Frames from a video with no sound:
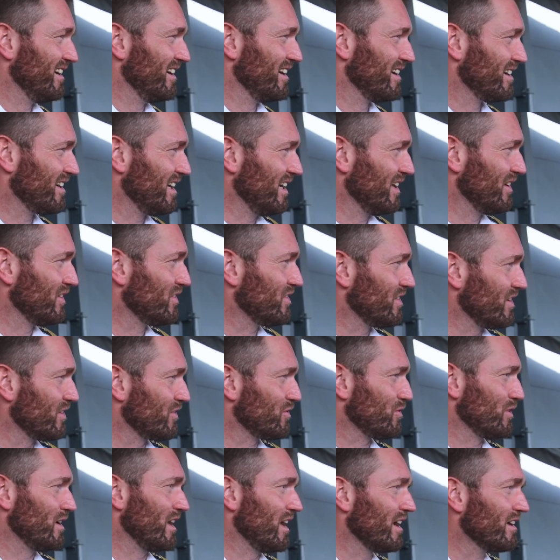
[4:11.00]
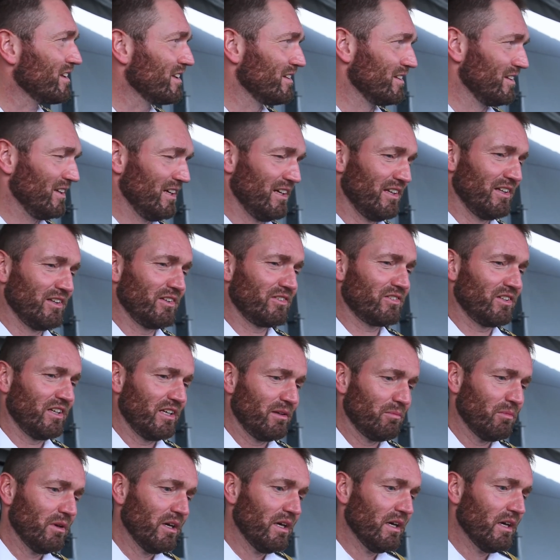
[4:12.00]
against the Sri Lankan
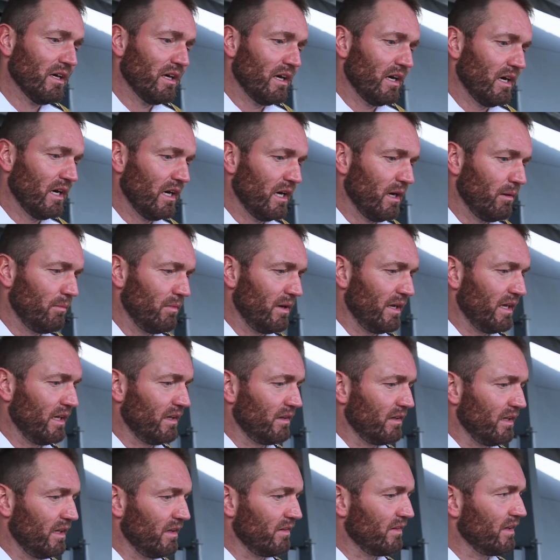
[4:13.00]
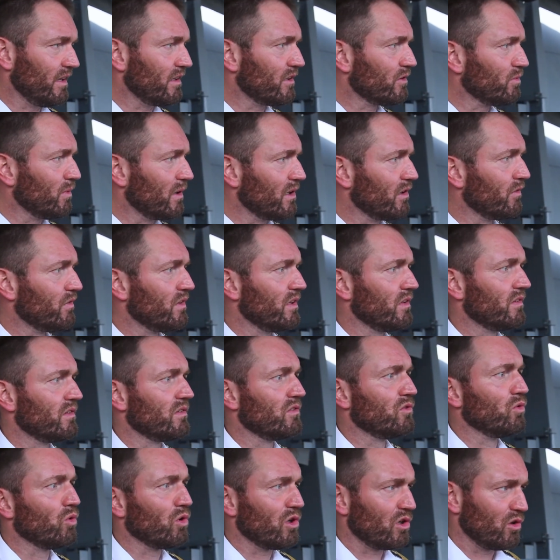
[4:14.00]
team. And that is one of these
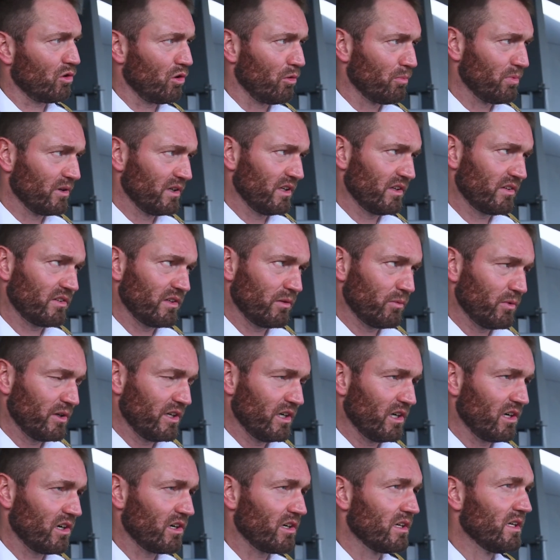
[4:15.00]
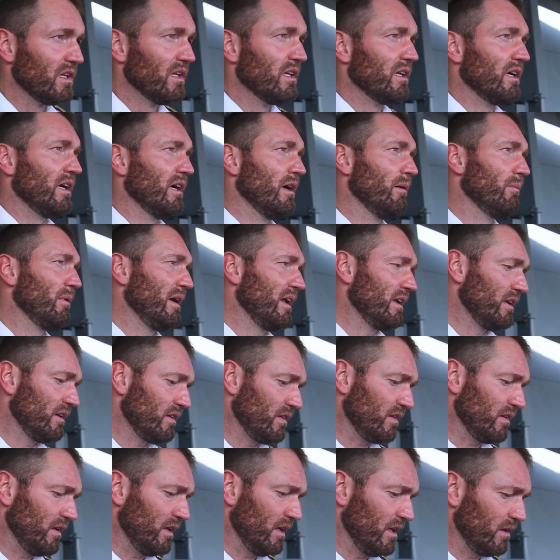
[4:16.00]
door openers that we have. And
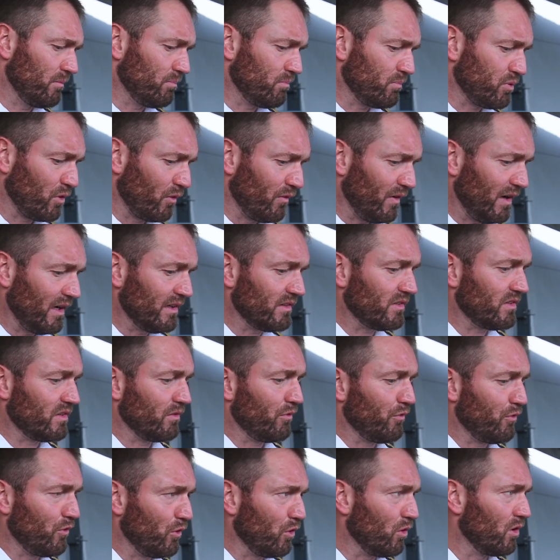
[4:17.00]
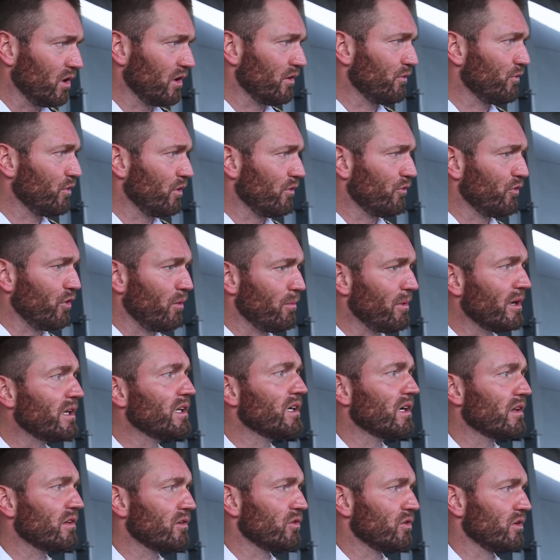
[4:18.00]
it provides the floor for many
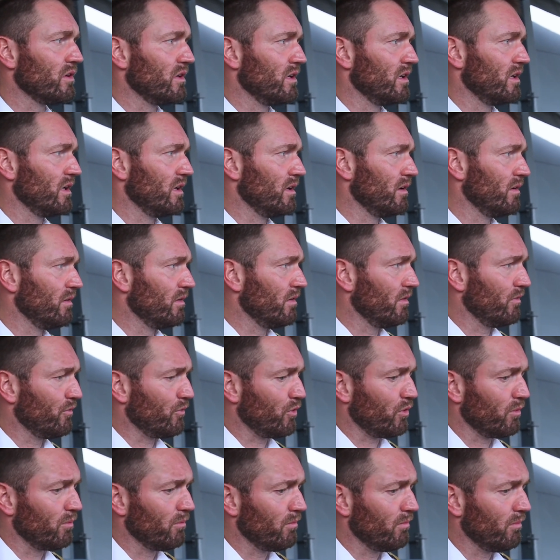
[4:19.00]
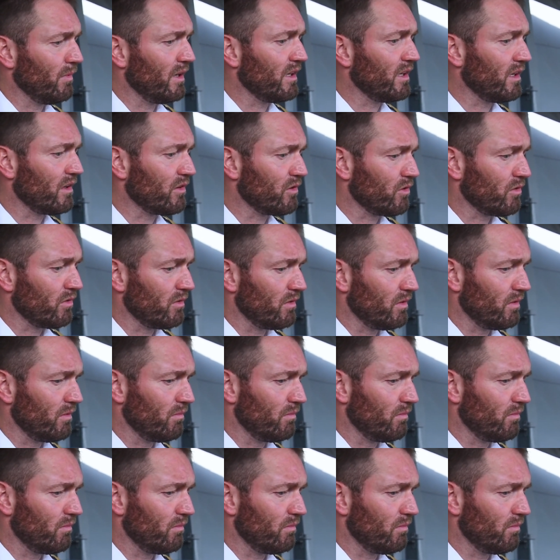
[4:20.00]
other